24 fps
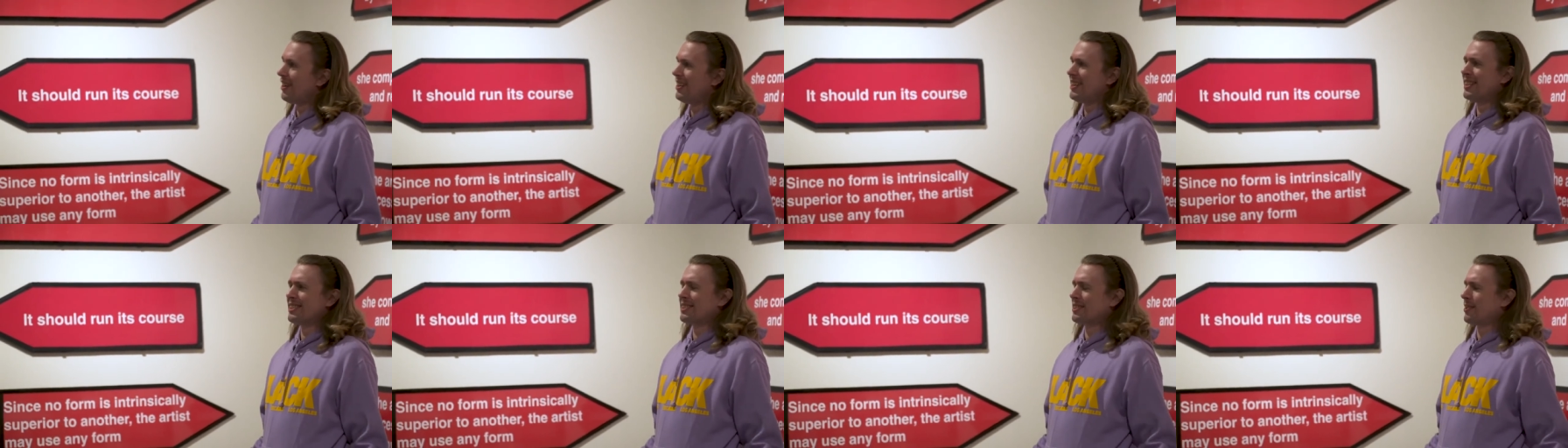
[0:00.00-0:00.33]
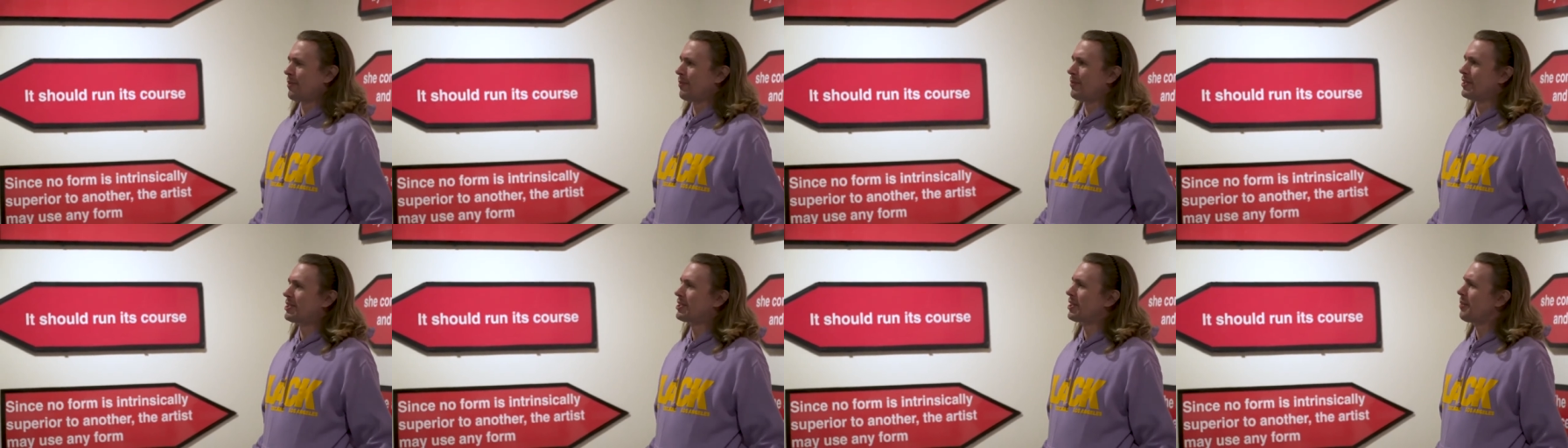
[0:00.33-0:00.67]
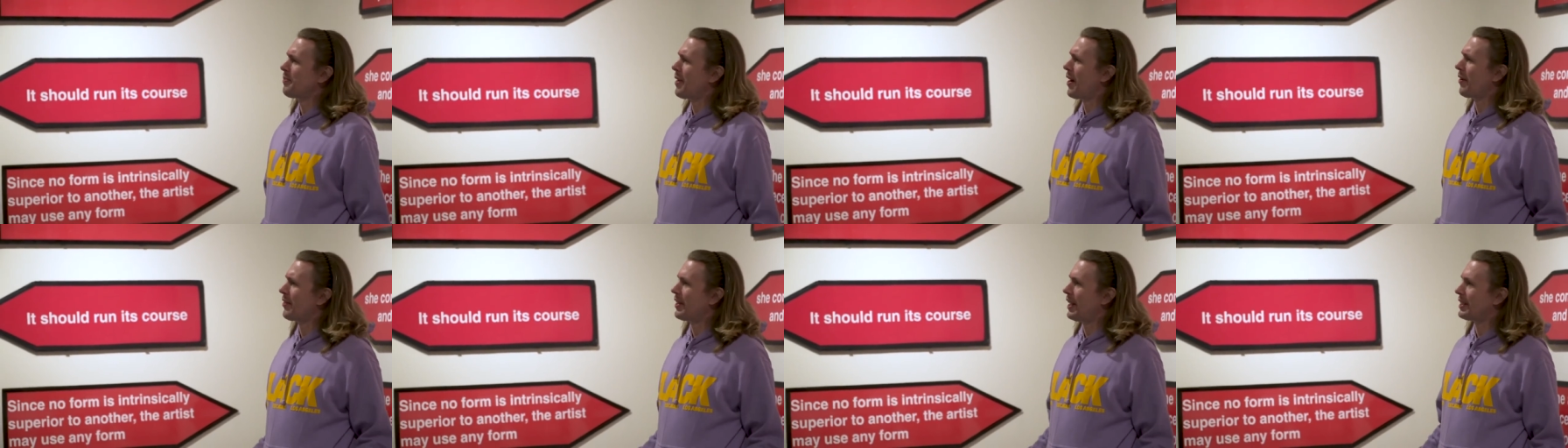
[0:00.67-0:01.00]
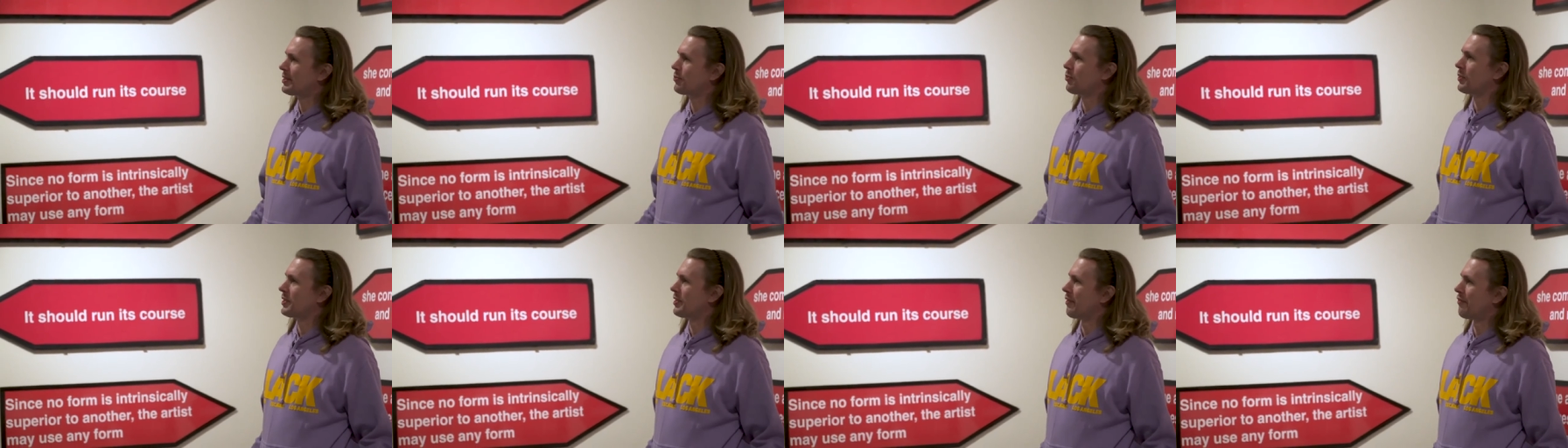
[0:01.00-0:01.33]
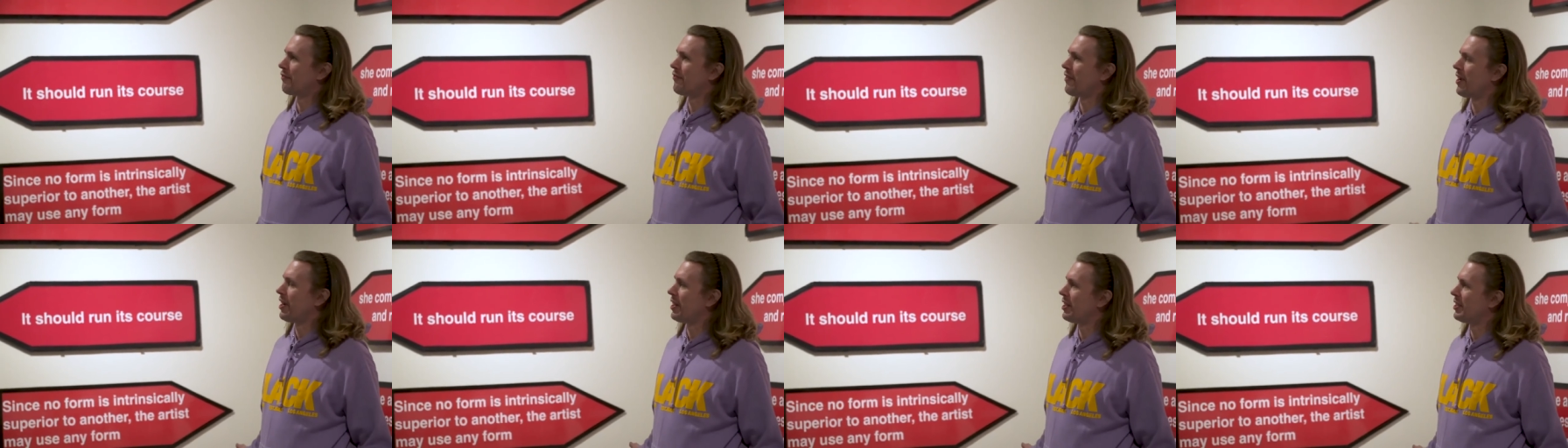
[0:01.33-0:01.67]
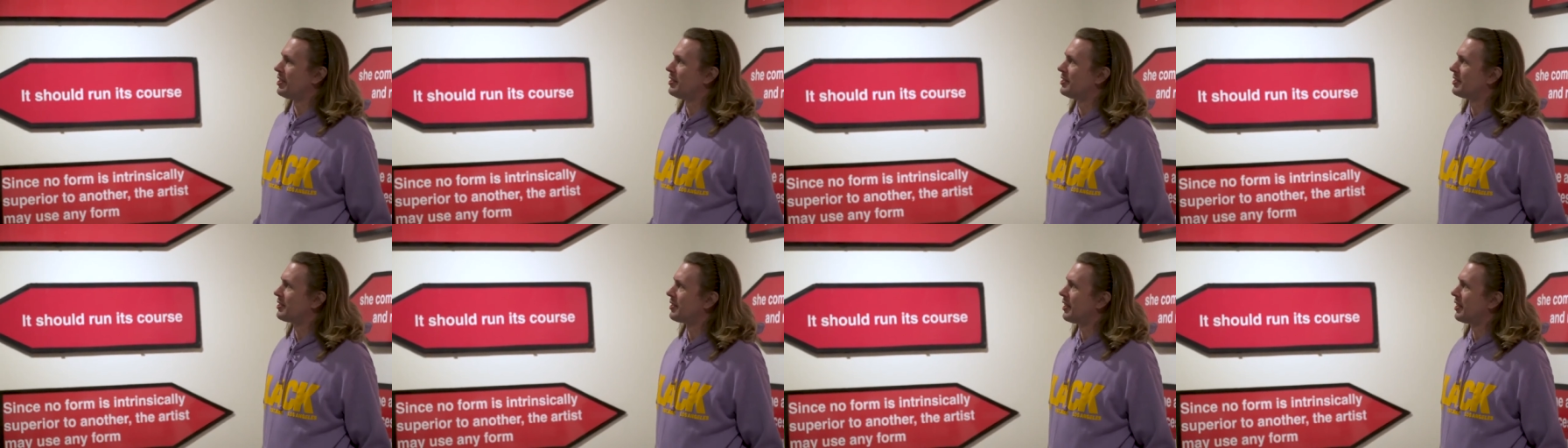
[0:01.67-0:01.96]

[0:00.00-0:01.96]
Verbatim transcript: and some, somehow that's what defines